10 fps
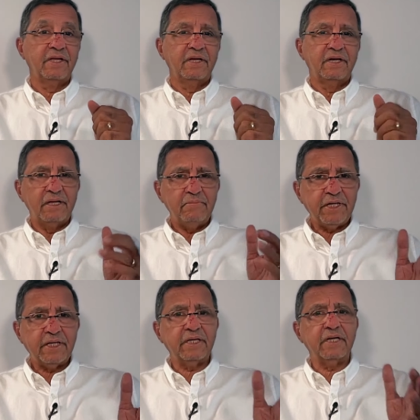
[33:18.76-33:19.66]

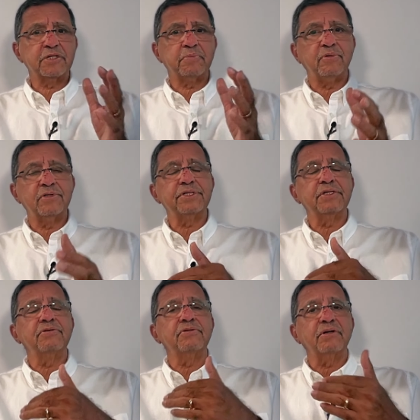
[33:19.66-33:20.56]
Limiting exposure
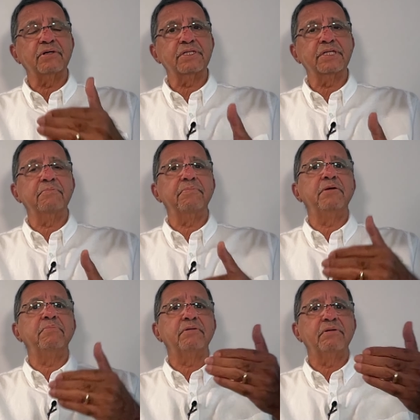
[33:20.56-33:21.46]
to toxic
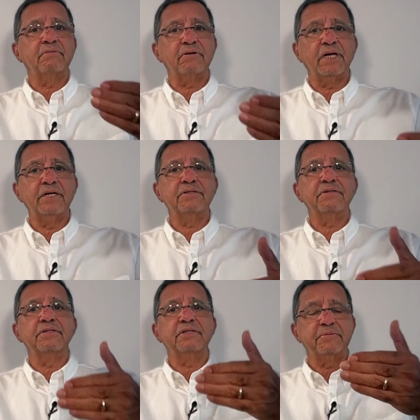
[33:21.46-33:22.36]
people,
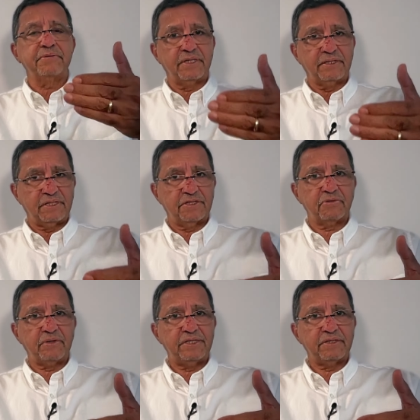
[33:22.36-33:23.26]
relationships, and
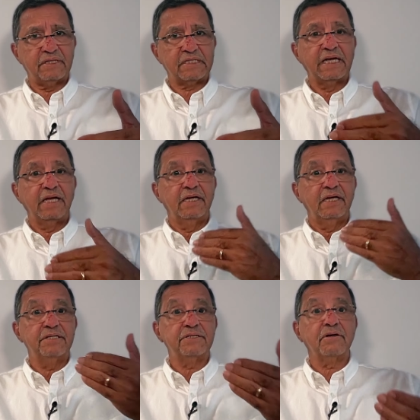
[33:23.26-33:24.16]
situations
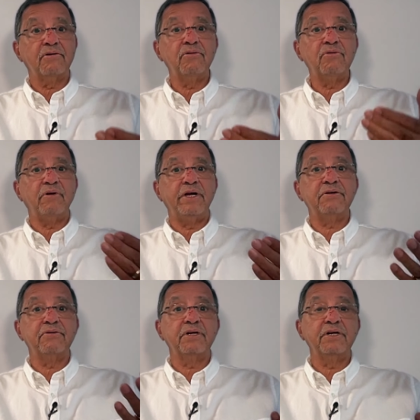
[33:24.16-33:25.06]
is a good way
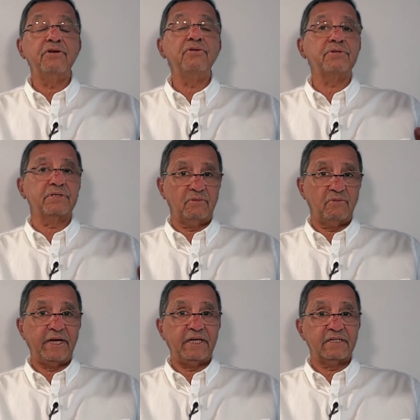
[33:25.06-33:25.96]
to reduce the
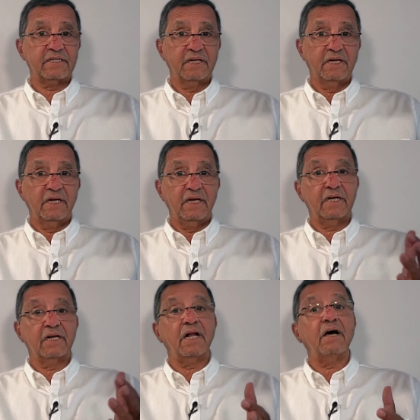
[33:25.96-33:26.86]
weights
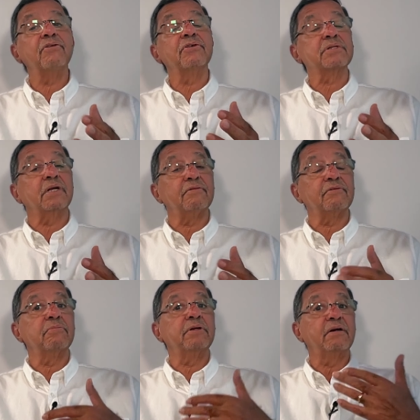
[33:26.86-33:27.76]
and allow yourself
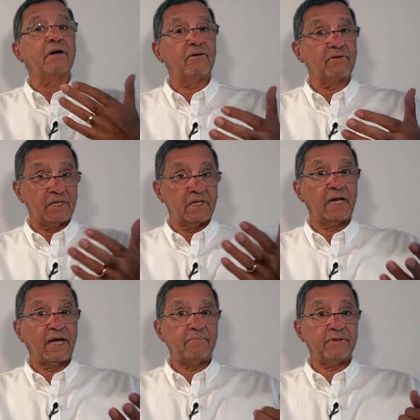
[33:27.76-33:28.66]
to be grounded in
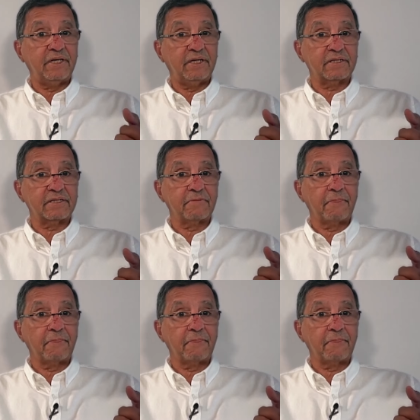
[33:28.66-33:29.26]
happiness.